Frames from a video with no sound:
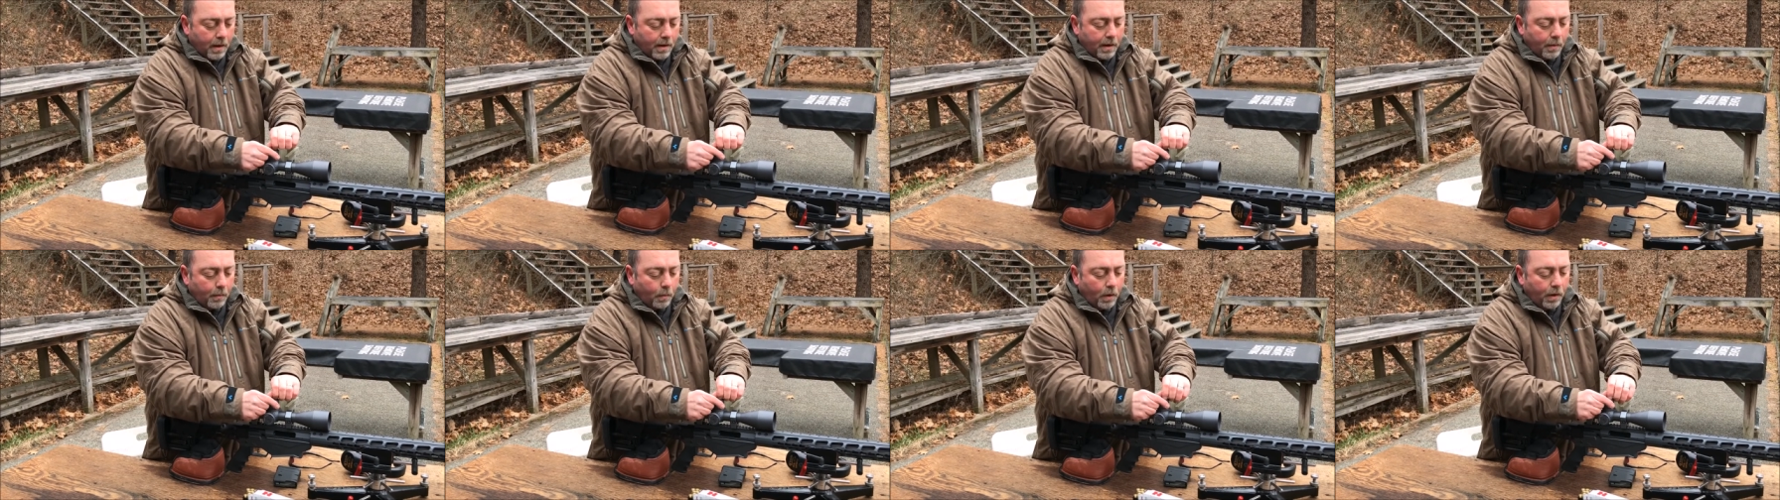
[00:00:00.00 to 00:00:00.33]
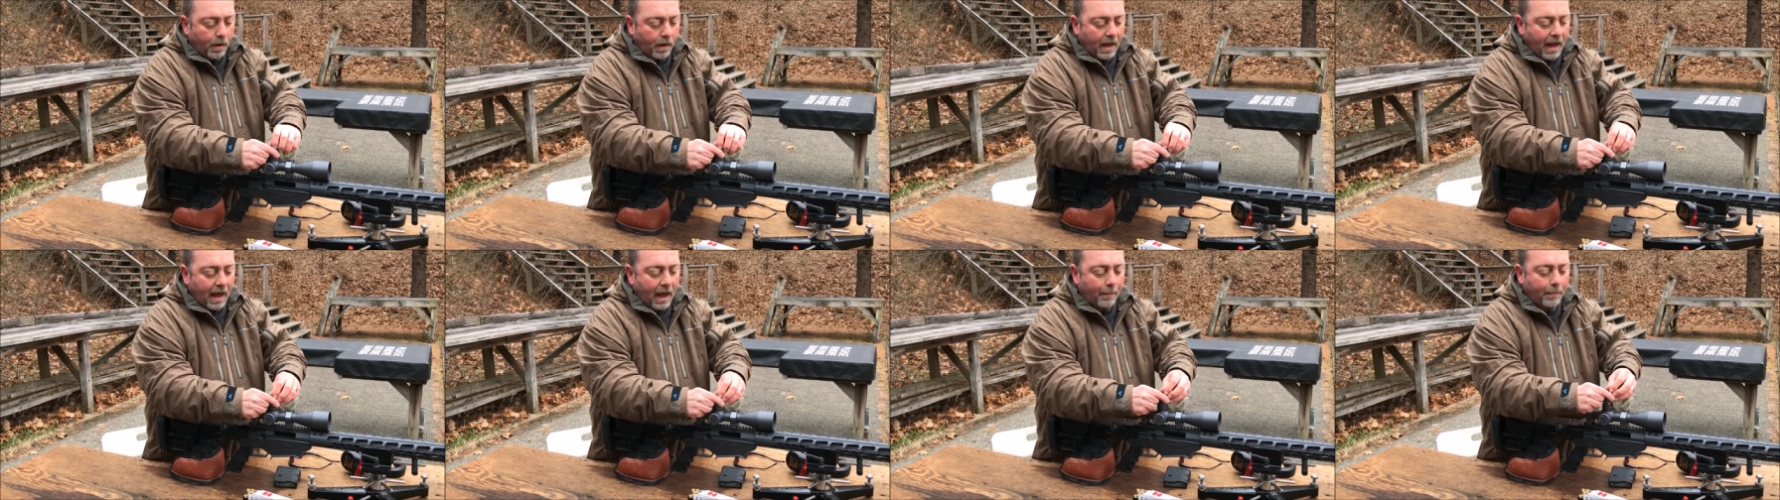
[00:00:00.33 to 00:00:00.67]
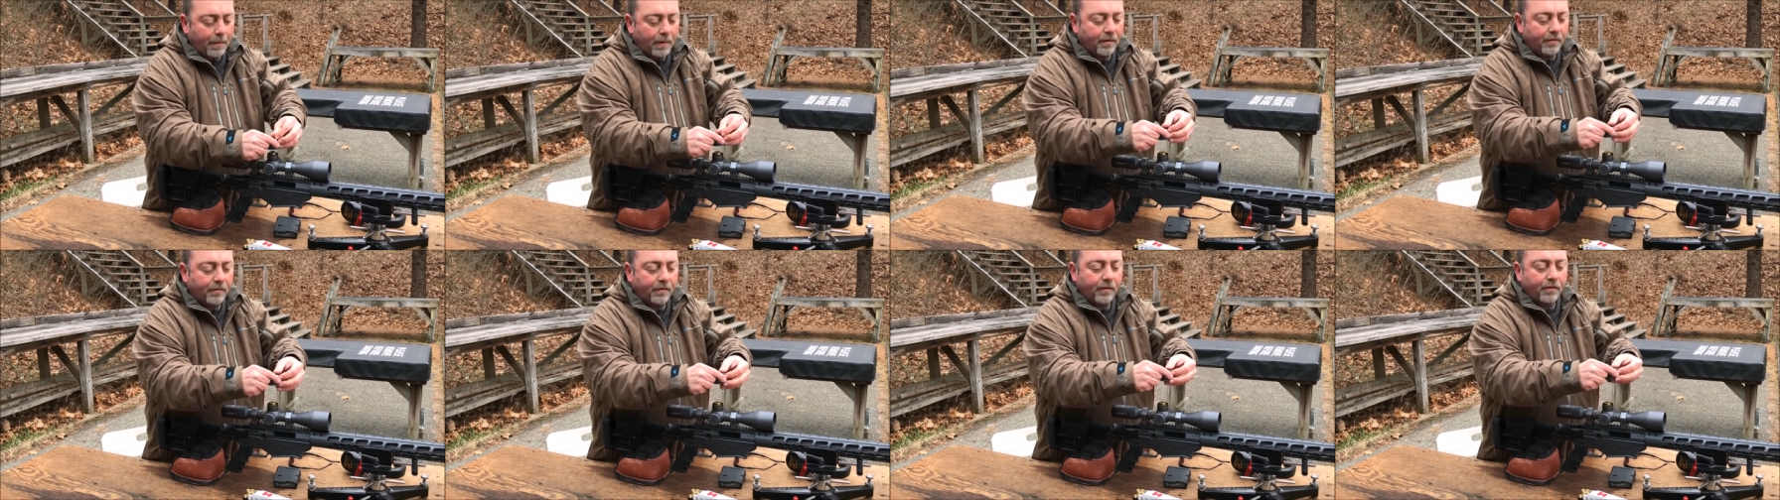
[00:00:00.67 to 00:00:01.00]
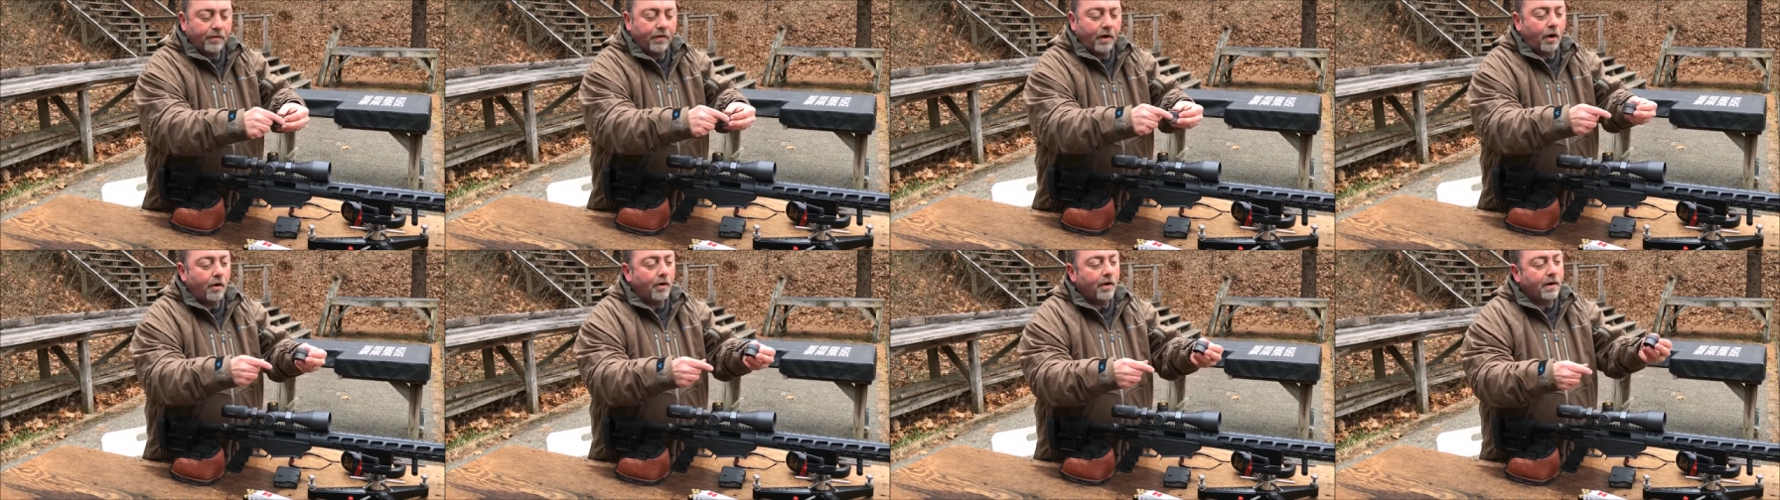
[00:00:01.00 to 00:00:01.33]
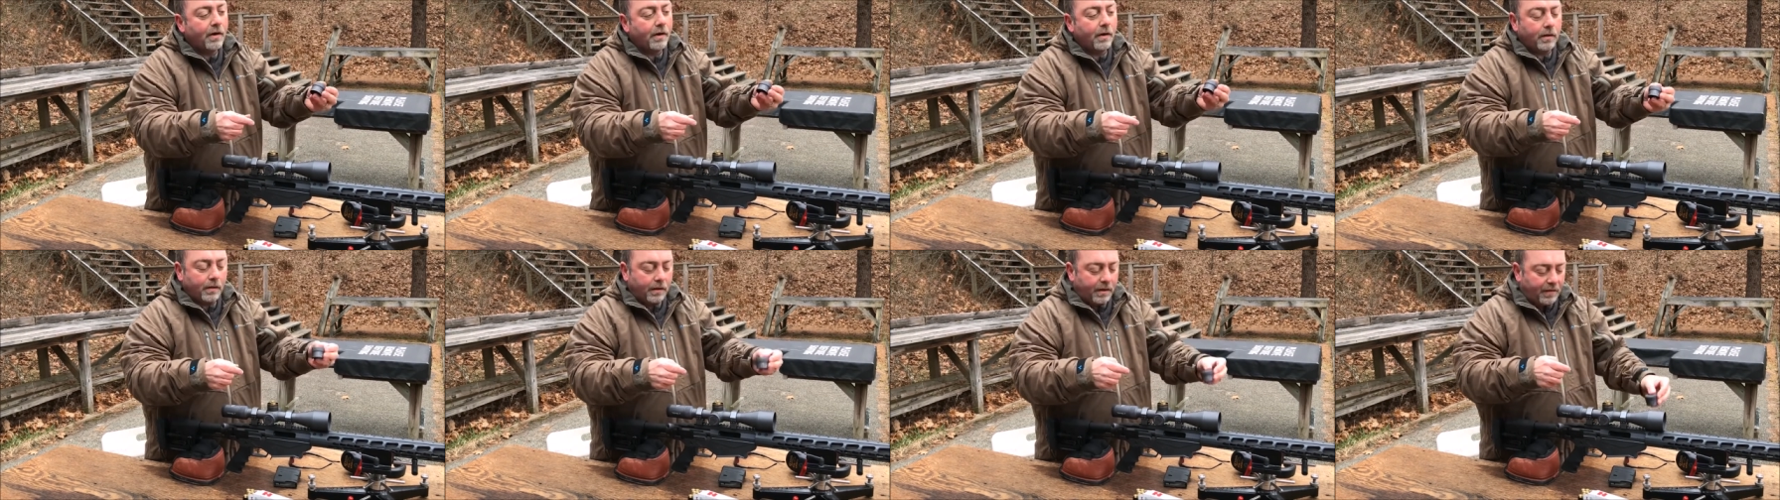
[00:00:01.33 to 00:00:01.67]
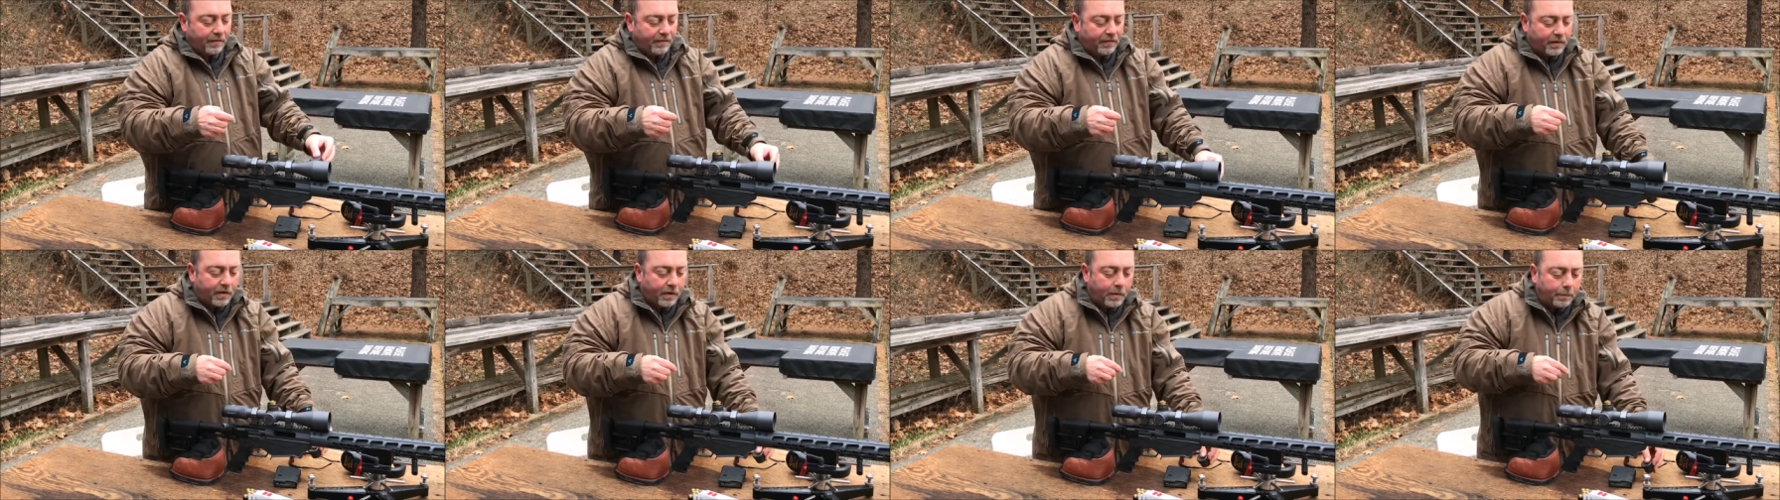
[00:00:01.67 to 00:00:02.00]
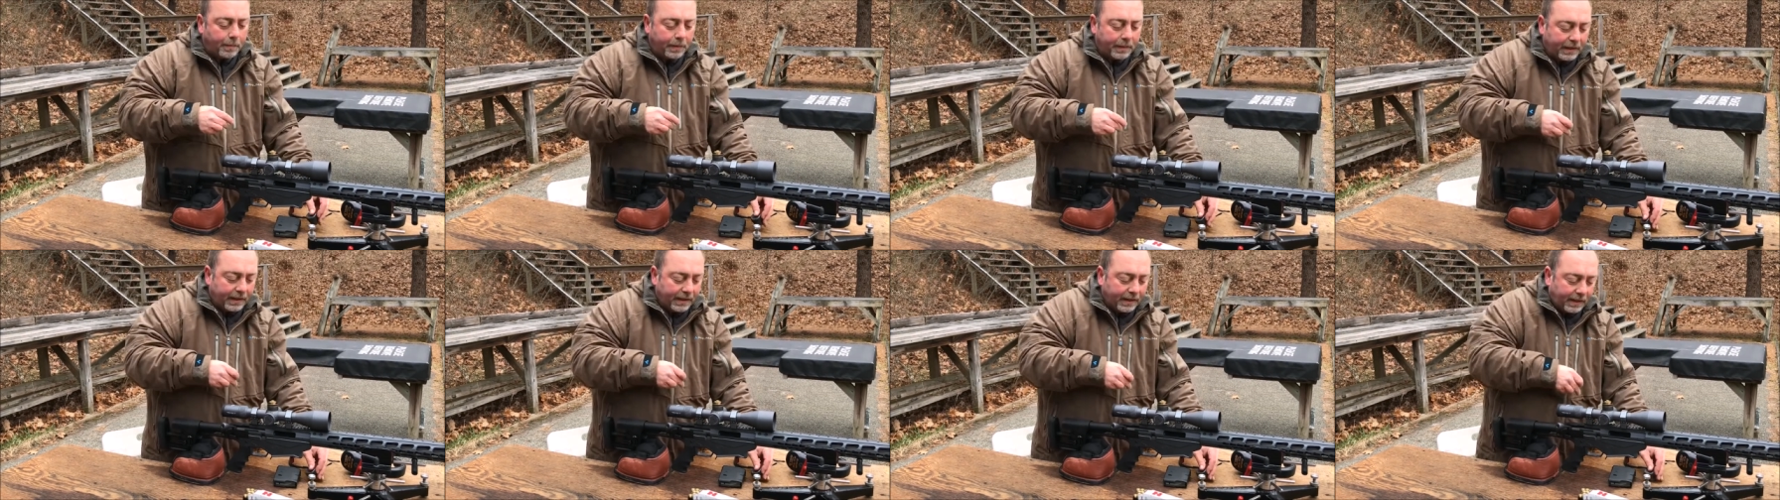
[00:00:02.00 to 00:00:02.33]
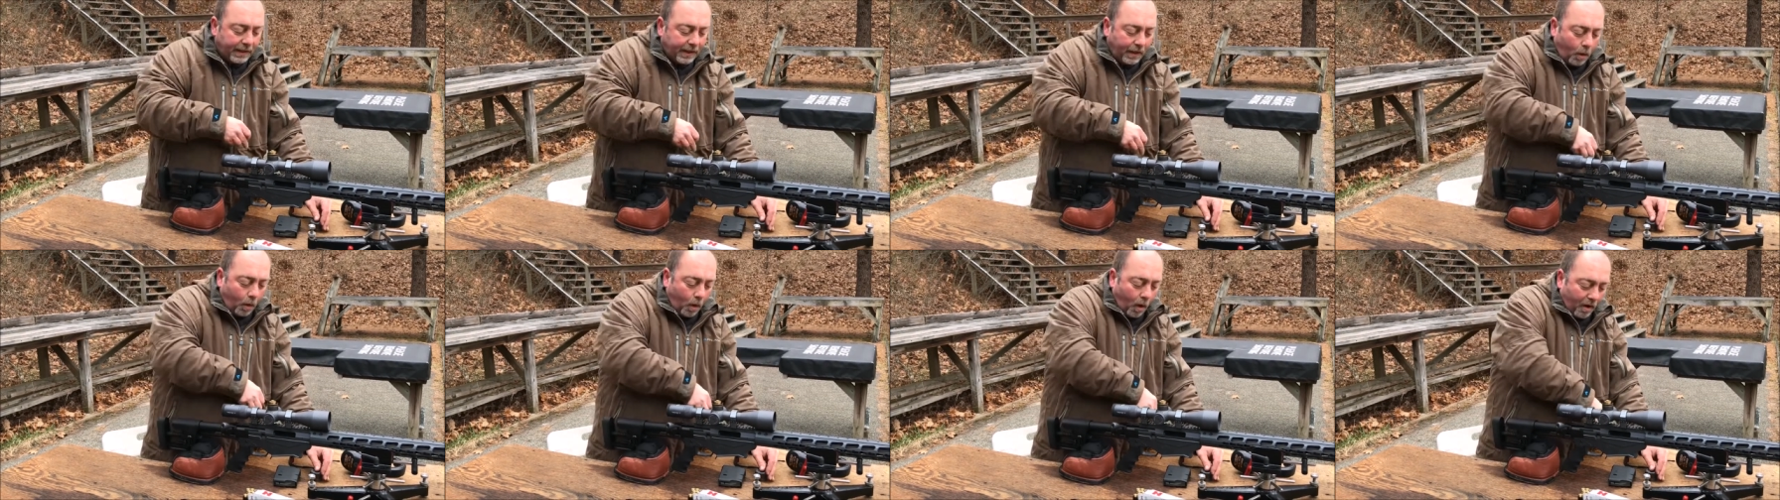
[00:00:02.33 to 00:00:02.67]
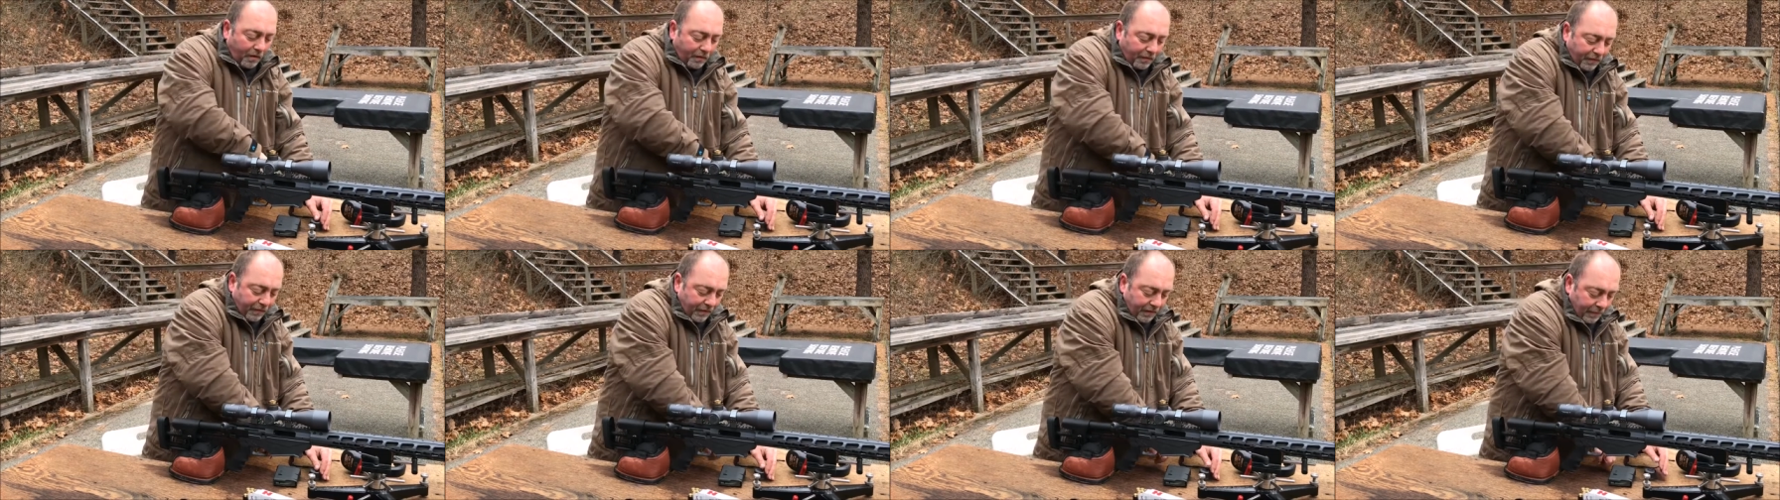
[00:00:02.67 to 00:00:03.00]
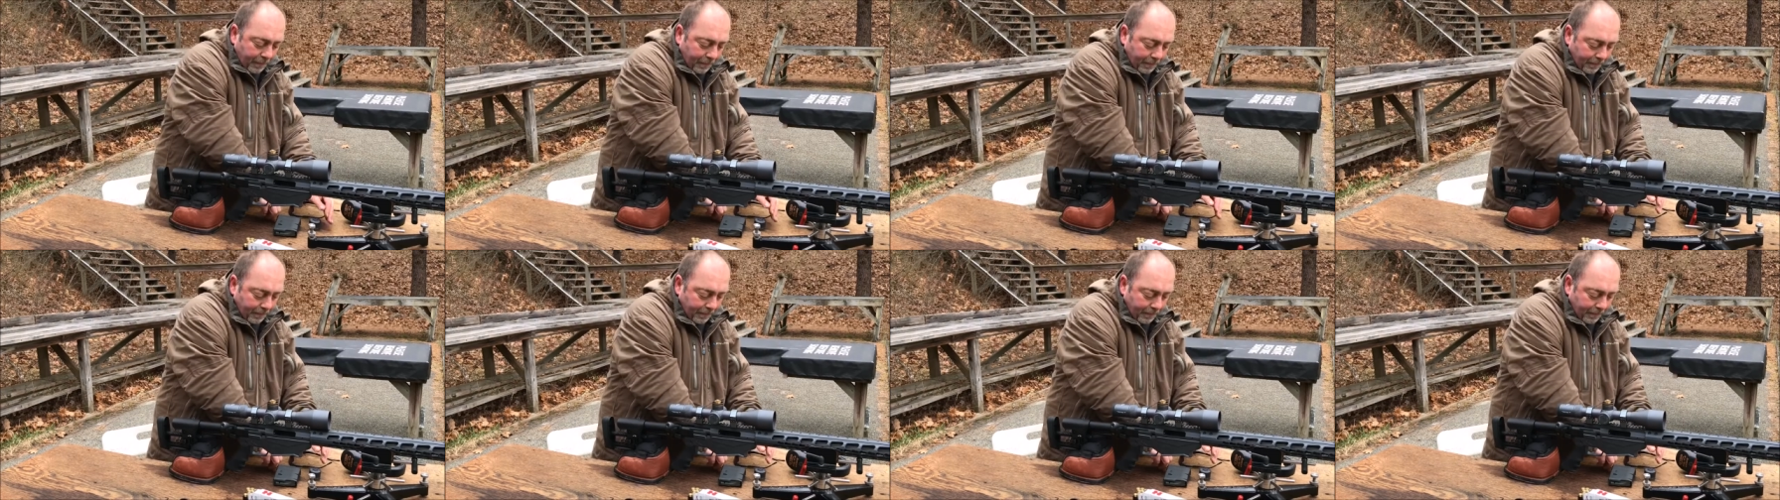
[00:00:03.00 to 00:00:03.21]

And what will happen is the turret lifts completely off.